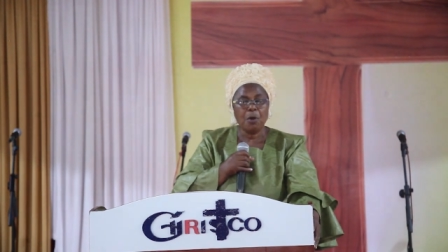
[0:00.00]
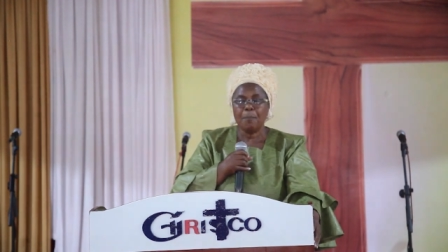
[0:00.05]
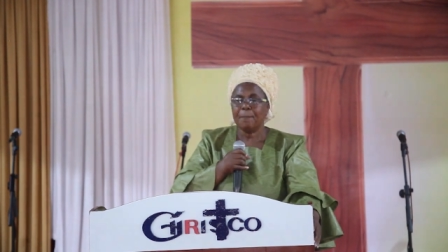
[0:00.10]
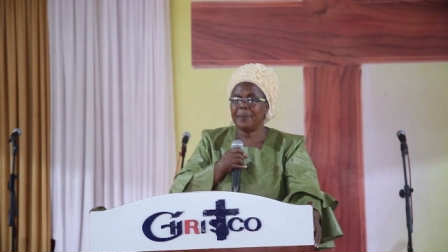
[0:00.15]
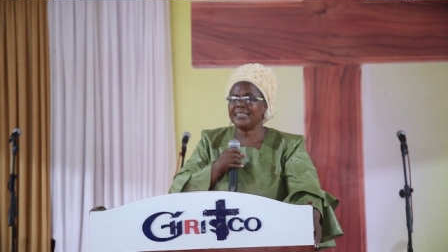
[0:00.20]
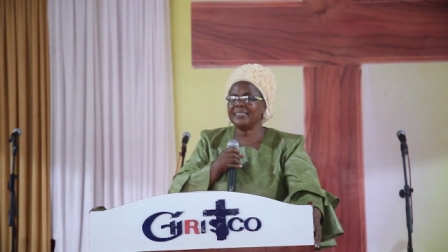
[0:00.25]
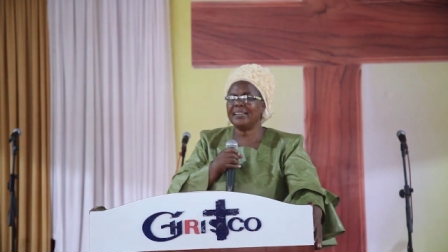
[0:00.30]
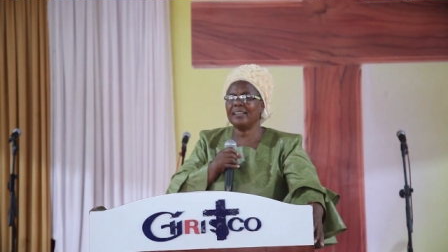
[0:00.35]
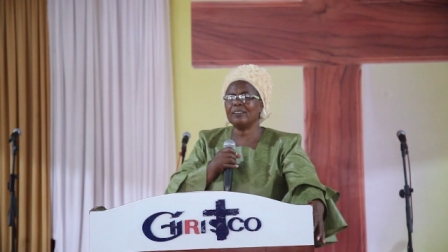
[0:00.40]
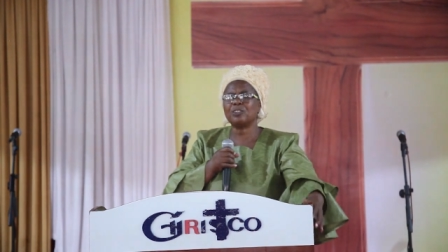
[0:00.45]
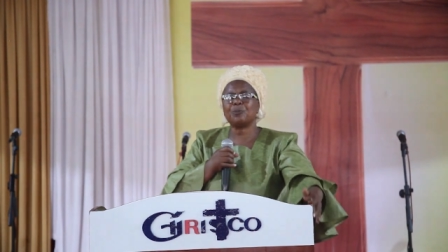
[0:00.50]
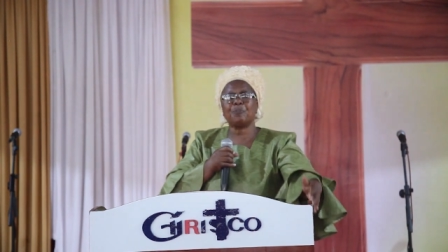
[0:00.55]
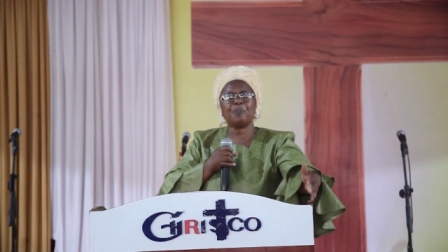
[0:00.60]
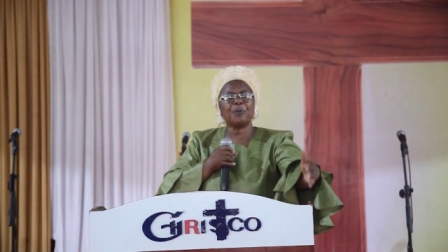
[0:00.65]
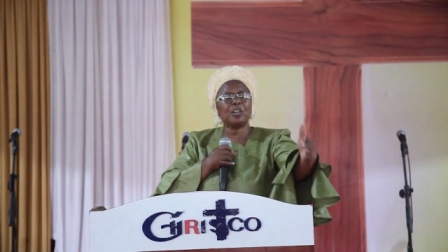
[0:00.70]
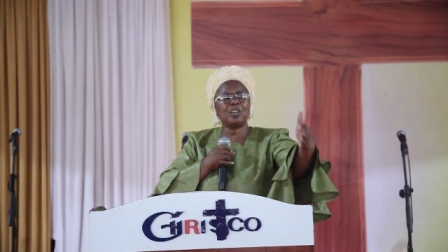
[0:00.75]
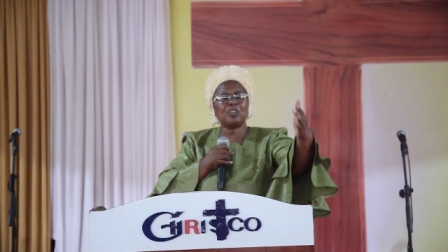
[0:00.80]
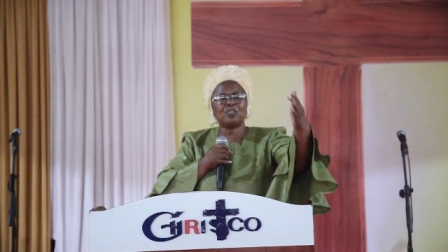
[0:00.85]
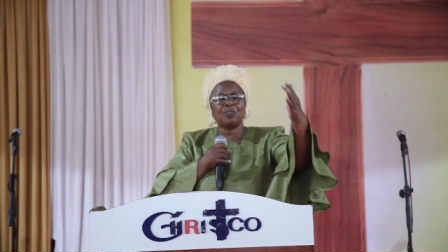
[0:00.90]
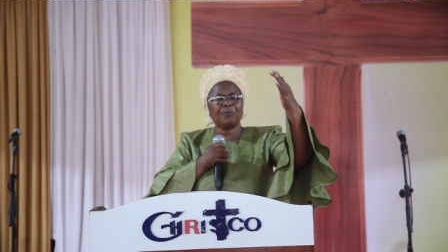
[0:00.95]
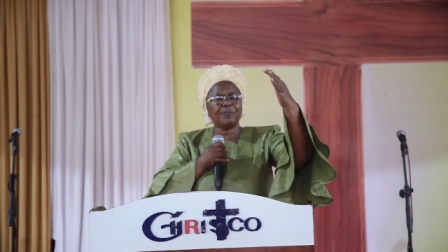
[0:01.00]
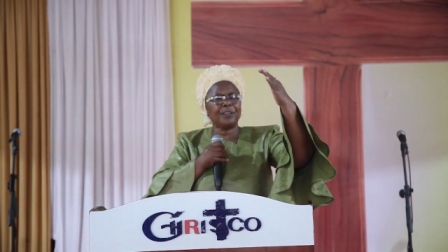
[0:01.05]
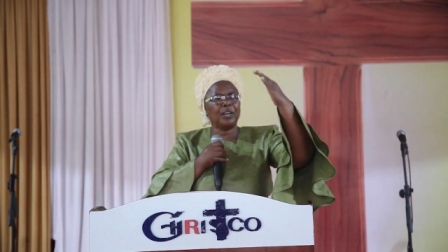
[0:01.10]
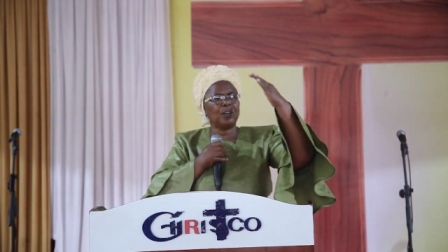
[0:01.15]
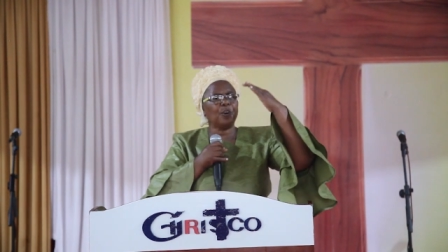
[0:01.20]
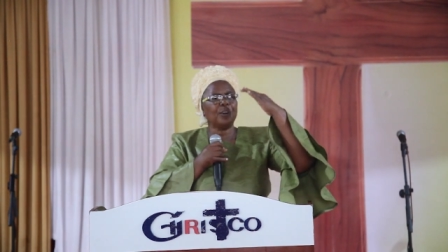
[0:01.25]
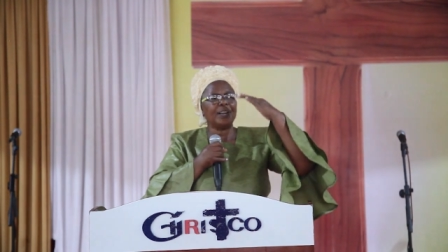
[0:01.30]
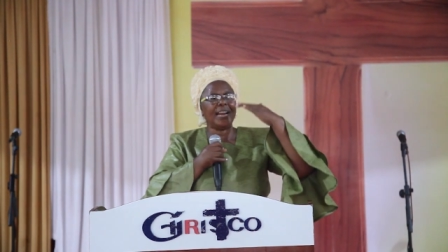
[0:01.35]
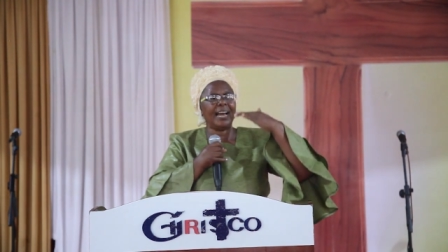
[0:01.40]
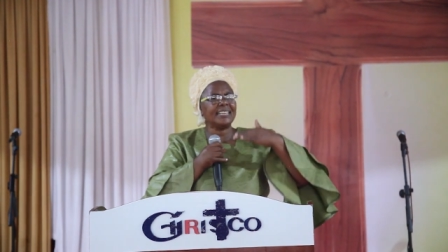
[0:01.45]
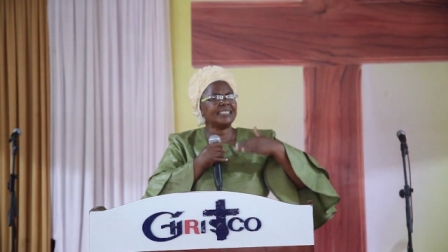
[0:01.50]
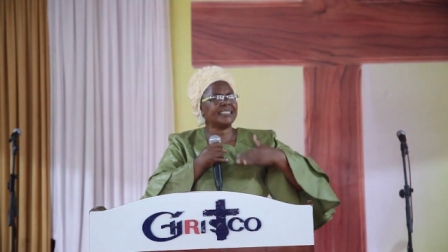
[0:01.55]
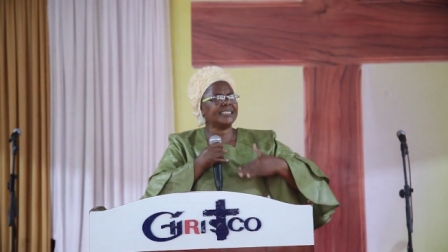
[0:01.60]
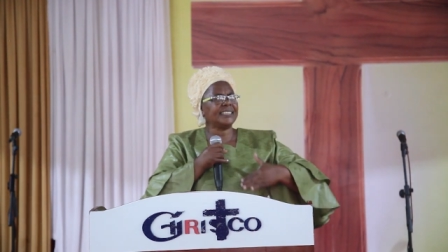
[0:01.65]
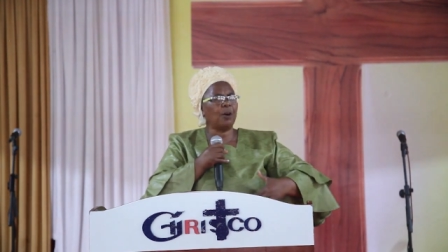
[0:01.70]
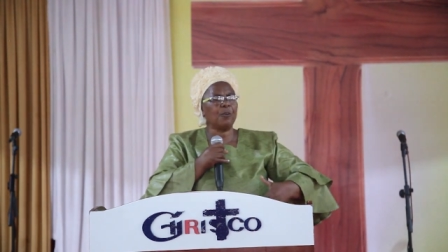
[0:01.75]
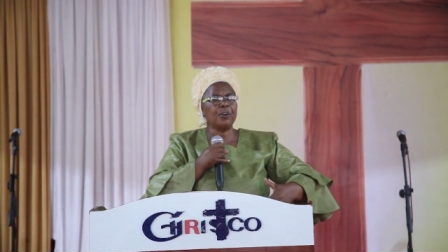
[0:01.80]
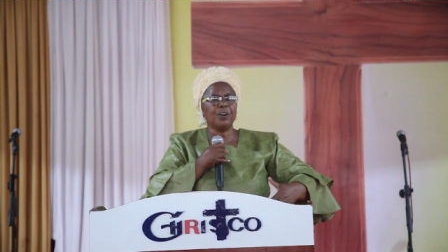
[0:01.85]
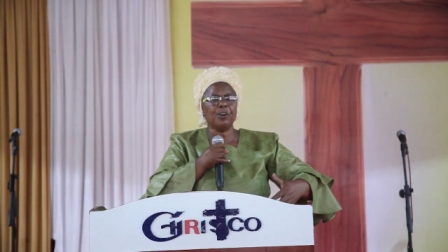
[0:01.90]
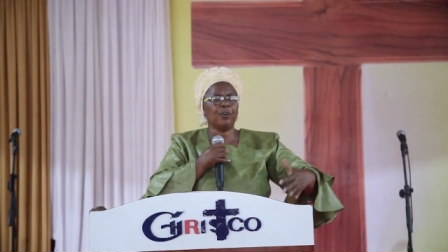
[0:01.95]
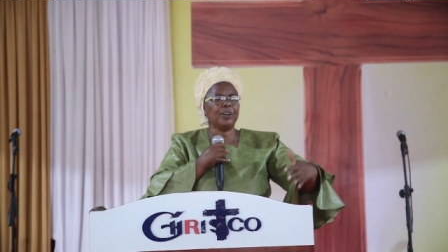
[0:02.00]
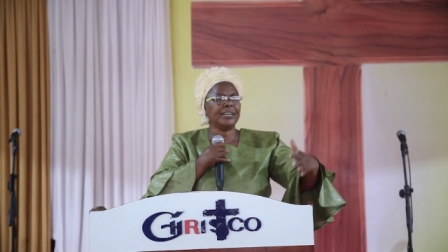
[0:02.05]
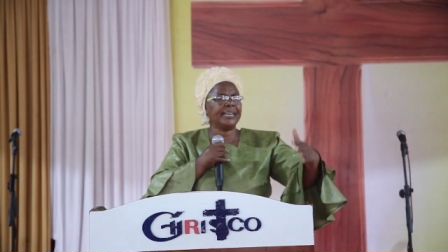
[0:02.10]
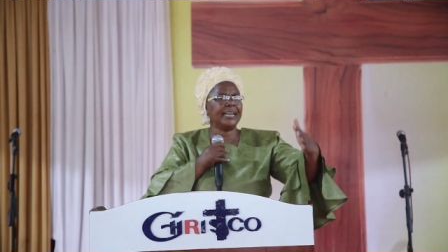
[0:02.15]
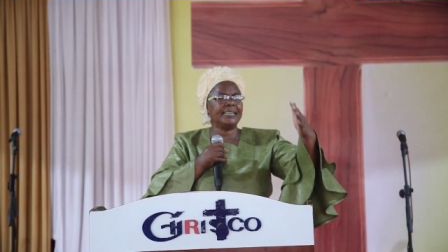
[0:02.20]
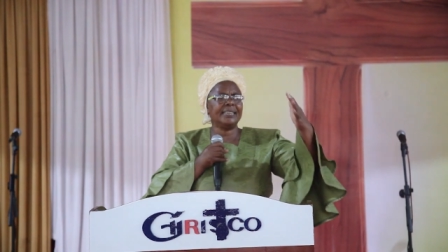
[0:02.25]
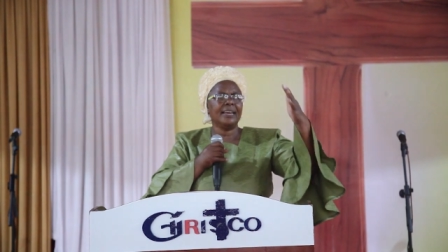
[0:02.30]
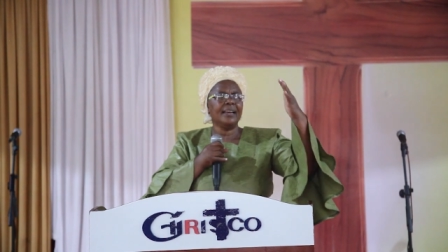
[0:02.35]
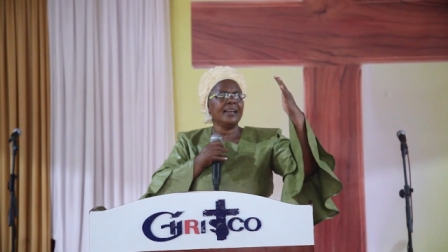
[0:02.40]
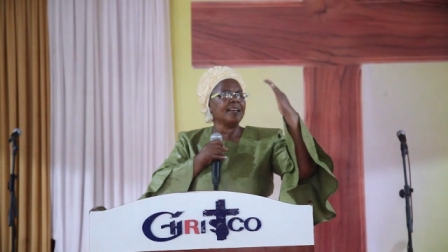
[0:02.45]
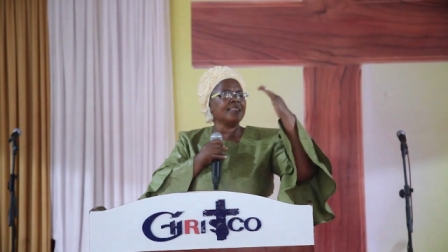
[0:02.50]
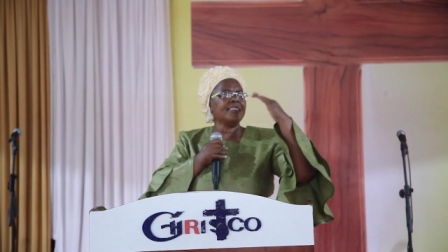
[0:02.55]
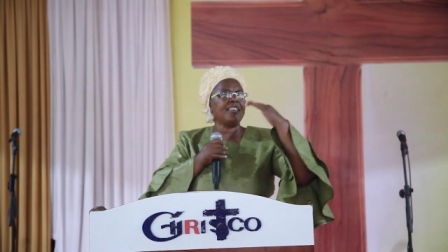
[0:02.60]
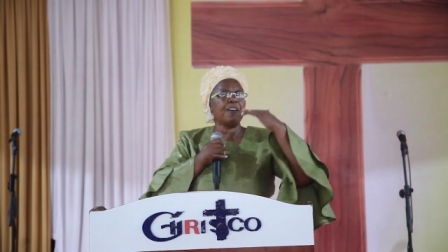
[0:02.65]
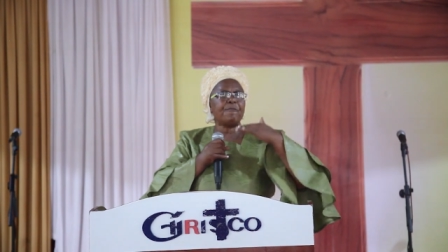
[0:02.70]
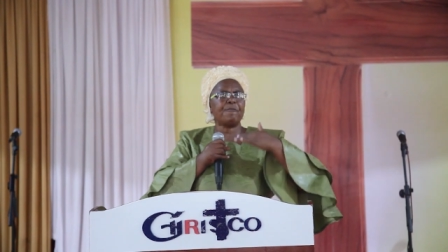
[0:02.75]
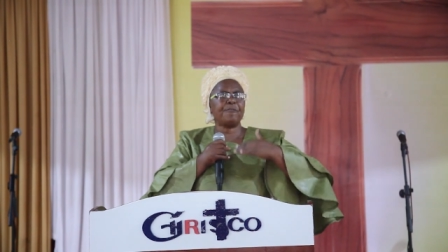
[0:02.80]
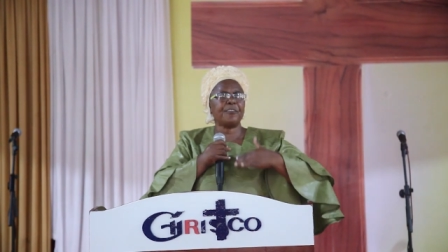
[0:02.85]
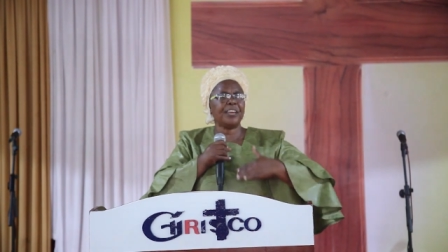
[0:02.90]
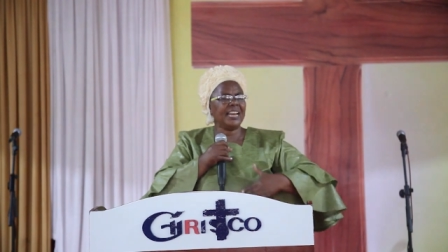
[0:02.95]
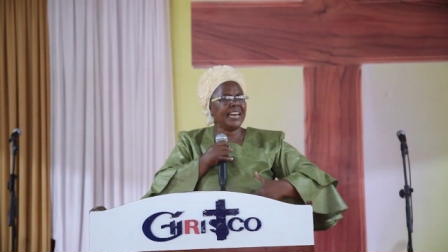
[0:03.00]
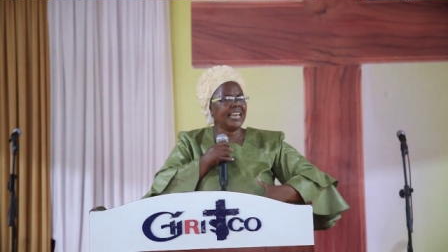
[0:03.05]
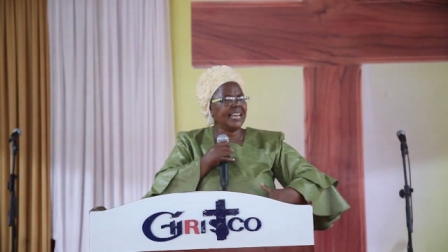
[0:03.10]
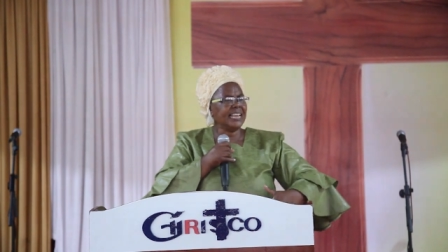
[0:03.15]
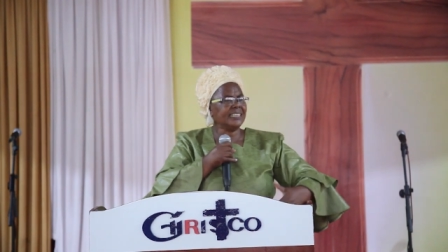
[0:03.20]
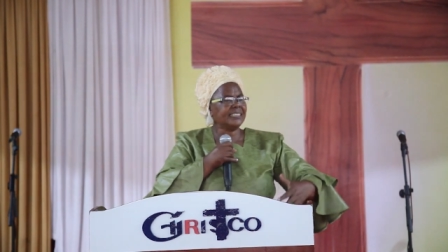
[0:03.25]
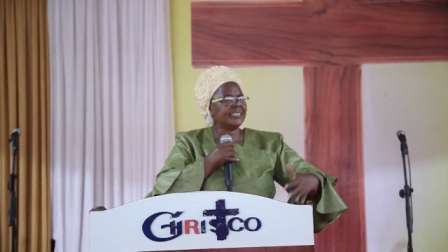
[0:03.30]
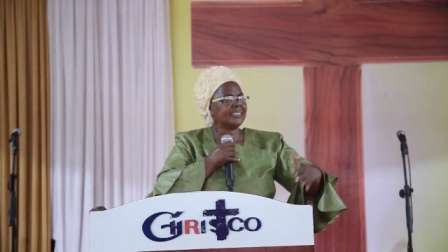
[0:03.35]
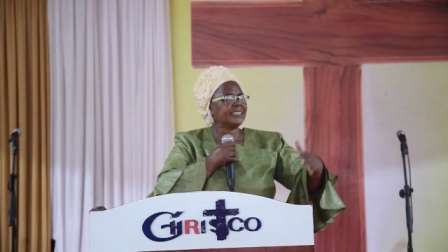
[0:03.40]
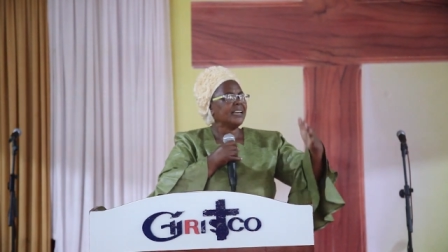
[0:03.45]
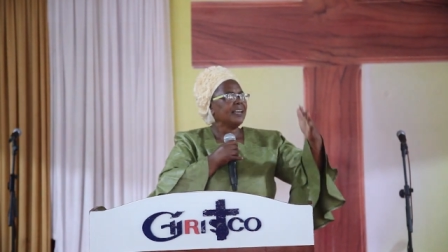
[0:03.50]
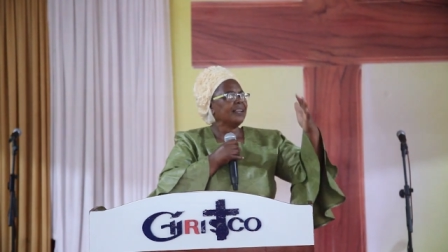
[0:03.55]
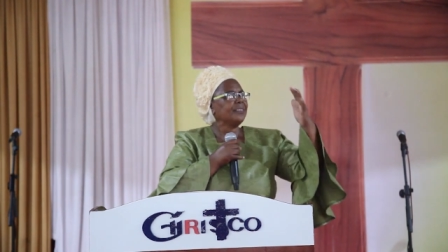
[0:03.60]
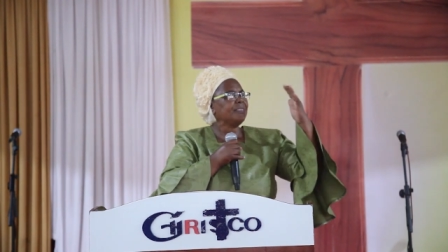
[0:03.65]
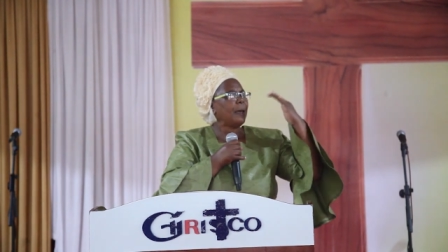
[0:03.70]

But the Spirit of the Lord has downloaded the feelings,